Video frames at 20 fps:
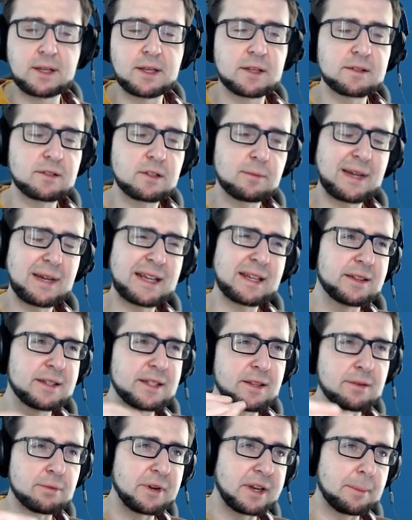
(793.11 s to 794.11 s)
It's going to be like a
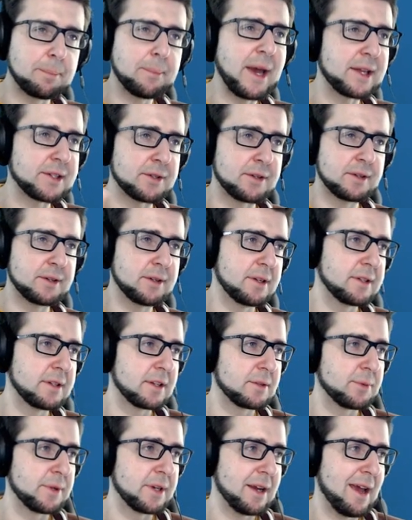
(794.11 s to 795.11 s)
dithering pattern
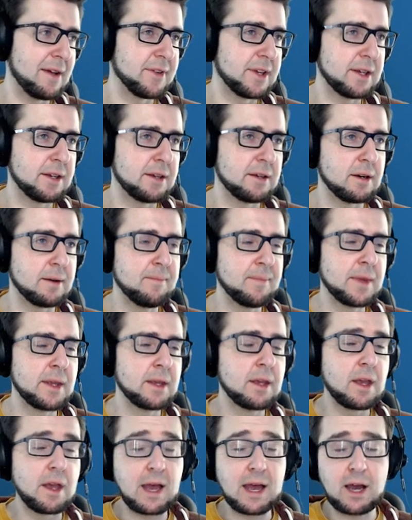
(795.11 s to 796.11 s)
that we're having here.
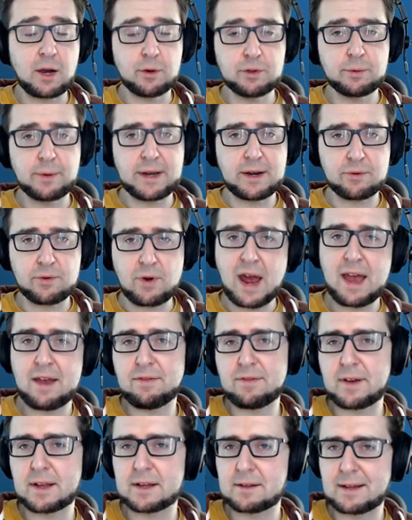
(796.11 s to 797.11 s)
How do we
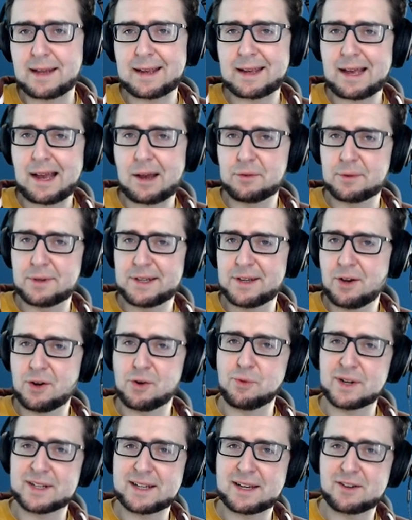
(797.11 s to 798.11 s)
arrive at like, how do we know
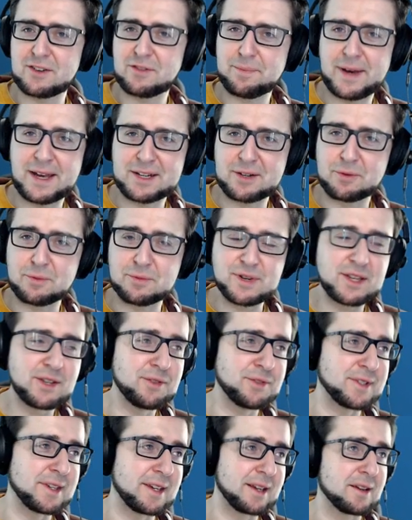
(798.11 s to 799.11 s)
what kind of pattern we're
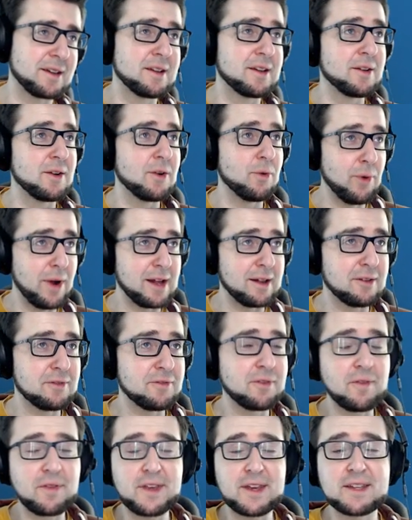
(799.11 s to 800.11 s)
using? Well,
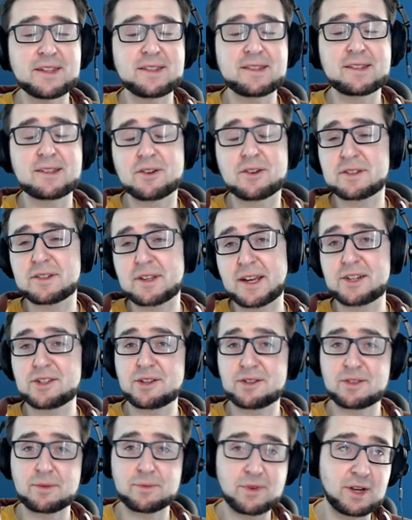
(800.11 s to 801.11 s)
for this, there's
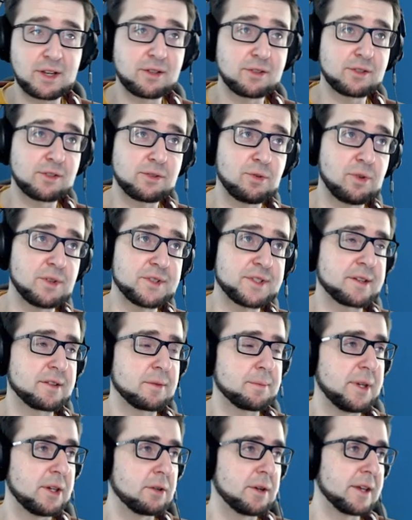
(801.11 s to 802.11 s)
actually some really good tools that the
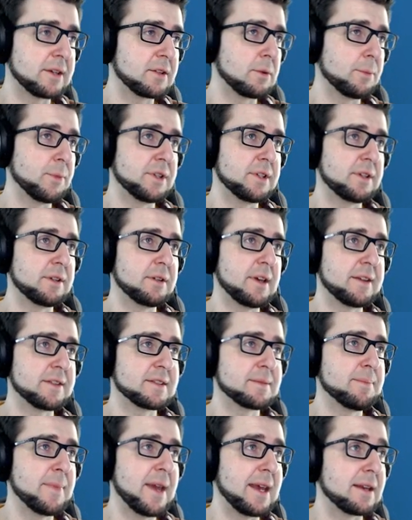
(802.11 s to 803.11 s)
PICO eight community
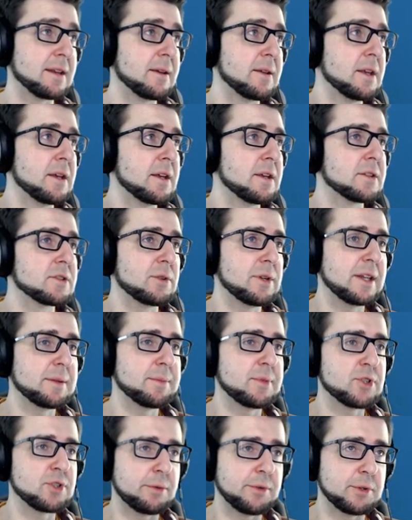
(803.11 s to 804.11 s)
has made. So let
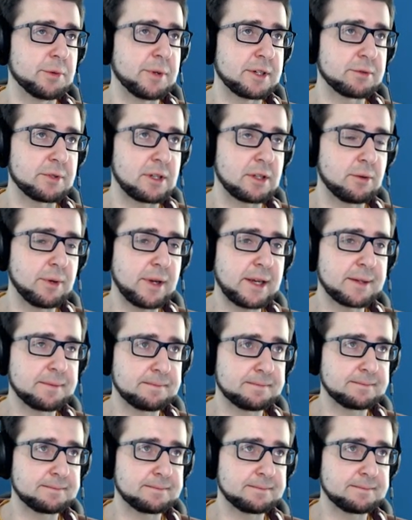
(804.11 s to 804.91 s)
me show you one real quick.